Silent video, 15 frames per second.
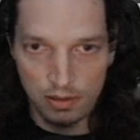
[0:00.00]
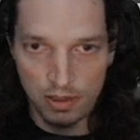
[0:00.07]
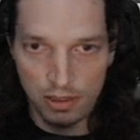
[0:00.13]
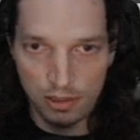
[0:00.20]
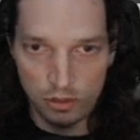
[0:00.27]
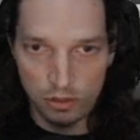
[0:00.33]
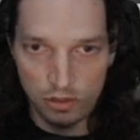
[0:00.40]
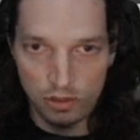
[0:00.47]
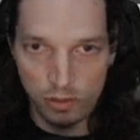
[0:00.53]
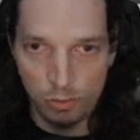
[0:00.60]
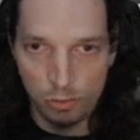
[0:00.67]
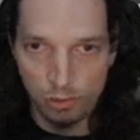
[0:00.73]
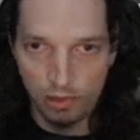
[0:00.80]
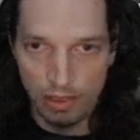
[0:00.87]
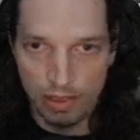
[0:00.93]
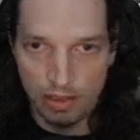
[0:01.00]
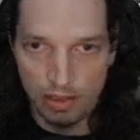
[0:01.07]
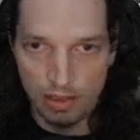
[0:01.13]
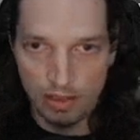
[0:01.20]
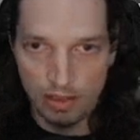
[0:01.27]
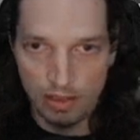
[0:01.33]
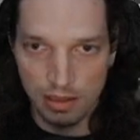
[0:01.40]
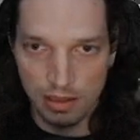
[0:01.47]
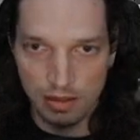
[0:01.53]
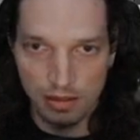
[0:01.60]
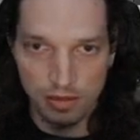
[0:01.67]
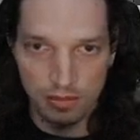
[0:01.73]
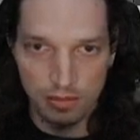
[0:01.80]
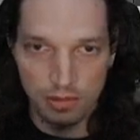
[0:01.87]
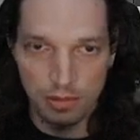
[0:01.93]
Then it should play the thing
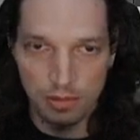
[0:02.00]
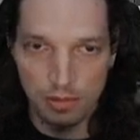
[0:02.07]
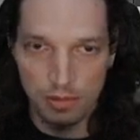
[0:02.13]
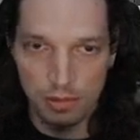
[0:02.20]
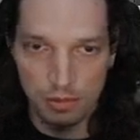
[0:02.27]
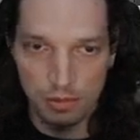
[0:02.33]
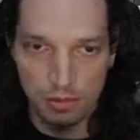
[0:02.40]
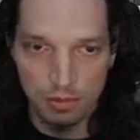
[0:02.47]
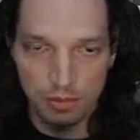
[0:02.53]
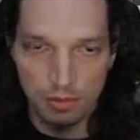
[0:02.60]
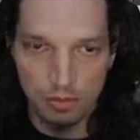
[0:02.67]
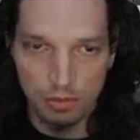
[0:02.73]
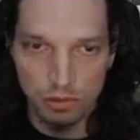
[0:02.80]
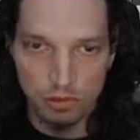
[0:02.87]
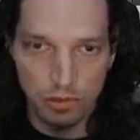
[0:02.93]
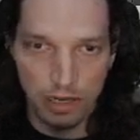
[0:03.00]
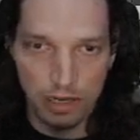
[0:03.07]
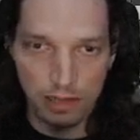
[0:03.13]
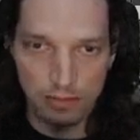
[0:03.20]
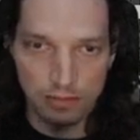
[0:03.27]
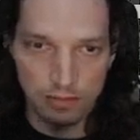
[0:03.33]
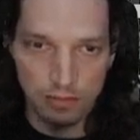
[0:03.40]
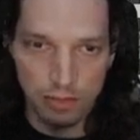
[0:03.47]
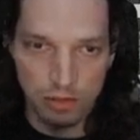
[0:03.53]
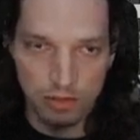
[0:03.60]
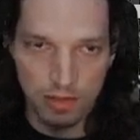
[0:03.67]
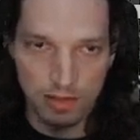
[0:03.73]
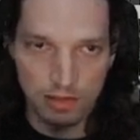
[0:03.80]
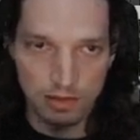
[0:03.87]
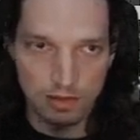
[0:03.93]
through straight,
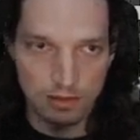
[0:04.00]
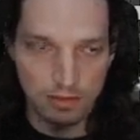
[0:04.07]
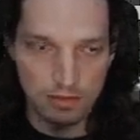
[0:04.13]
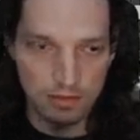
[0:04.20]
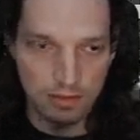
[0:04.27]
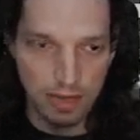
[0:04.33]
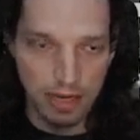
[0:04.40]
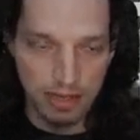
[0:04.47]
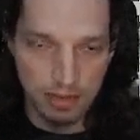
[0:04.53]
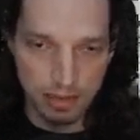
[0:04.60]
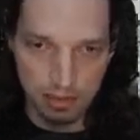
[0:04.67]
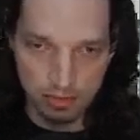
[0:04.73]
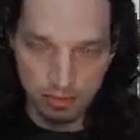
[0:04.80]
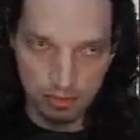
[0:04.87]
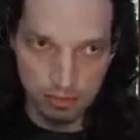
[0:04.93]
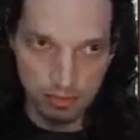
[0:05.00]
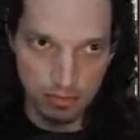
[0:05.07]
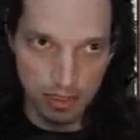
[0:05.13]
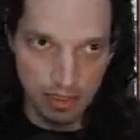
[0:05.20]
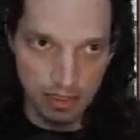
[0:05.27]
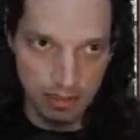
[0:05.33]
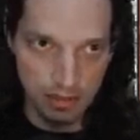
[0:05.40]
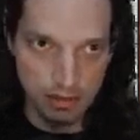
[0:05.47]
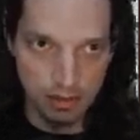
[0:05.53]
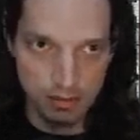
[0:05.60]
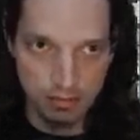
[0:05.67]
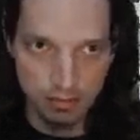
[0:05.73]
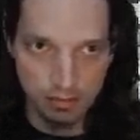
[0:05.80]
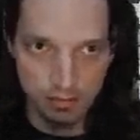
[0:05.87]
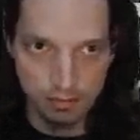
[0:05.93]
just as it
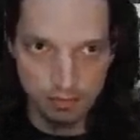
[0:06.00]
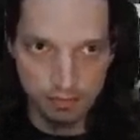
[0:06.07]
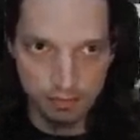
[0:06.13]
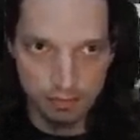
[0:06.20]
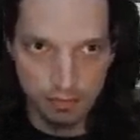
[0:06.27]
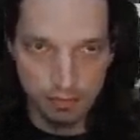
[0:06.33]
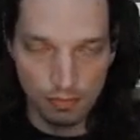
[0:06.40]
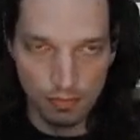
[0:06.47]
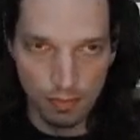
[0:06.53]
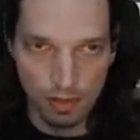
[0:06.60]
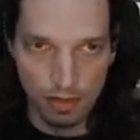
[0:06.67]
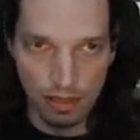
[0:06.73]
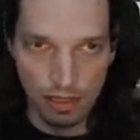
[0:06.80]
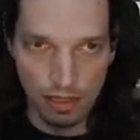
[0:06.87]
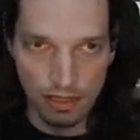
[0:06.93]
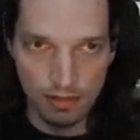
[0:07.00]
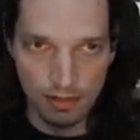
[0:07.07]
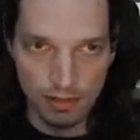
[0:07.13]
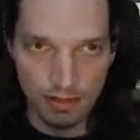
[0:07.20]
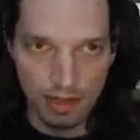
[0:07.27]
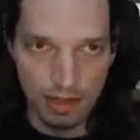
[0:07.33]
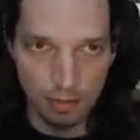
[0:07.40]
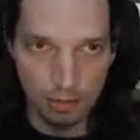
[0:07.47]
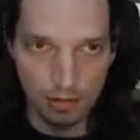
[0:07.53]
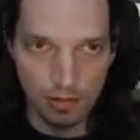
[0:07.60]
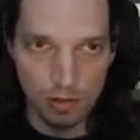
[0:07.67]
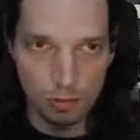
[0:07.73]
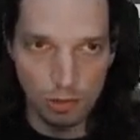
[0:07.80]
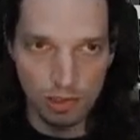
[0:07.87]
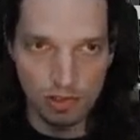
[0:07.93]
is in the
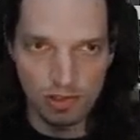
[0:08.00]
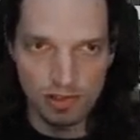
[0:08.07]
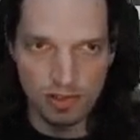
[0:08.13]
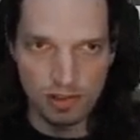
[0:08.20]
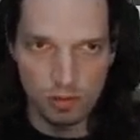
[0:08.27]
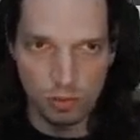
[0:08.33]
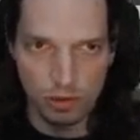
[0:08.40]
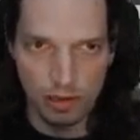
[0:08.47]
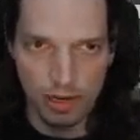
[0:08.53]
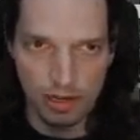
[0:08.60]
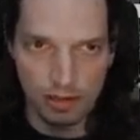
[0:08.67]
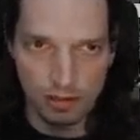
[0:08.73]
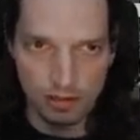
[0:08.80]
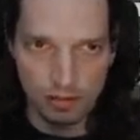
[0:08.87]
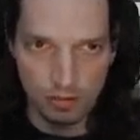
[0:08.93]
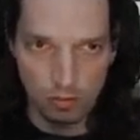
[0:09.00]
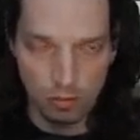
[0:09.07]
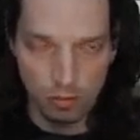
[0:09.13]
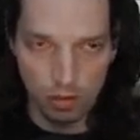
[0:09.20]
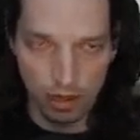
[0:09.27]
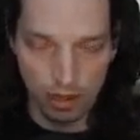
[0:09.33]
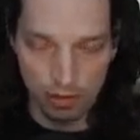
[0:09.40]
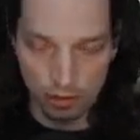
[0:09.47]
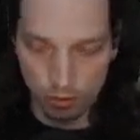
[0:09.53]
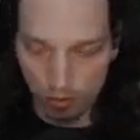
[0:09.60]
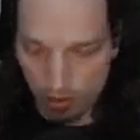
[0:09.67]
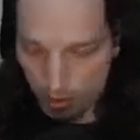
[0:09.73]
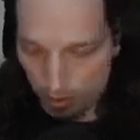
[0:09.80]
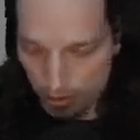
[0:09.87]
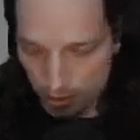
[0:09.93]
sample, especially since we're at
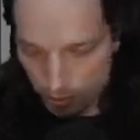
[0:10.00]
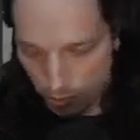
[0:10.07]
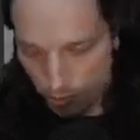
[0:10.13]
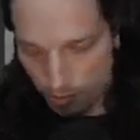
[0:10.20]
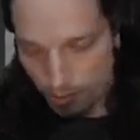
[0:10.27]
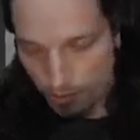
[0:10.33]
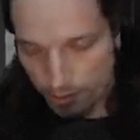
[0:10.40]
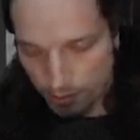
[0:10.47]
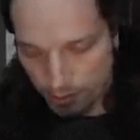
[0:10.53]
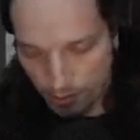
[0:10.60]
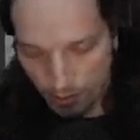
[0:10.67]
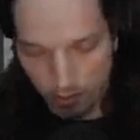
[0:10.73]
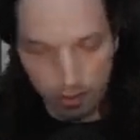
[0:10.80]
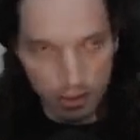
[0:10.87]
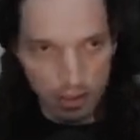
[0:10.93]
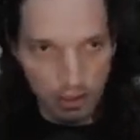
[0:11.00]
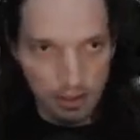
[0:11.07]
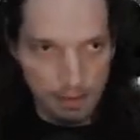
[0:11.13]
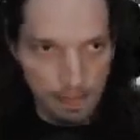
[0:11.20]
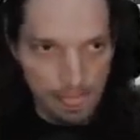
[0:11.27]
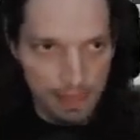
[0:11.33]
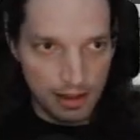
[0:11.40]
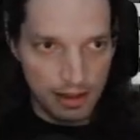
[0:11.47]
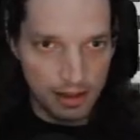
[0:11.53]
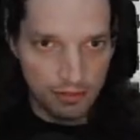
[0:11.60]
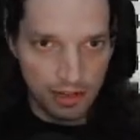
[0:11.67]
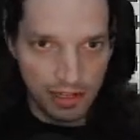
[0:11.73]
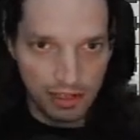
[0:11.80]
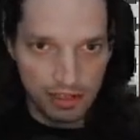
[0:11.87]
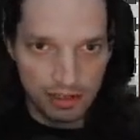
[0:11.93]
120 beats per minute. So
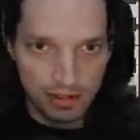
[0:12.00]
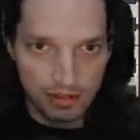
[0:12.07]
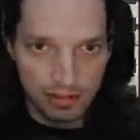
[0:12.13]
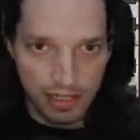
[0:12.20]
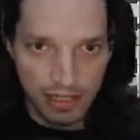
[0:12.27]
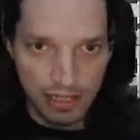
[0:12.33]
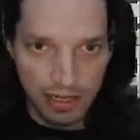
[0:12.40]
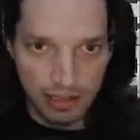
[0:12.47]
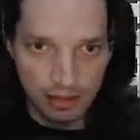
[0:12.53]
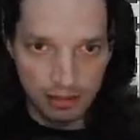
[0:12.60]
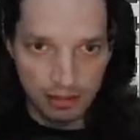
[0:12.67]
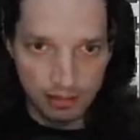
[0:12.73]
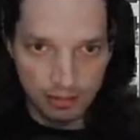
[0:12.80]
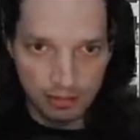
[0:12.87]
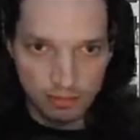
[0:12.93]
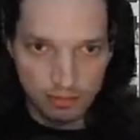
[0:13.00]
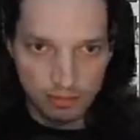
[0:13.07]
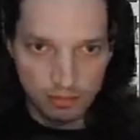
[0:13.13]
if I hit L,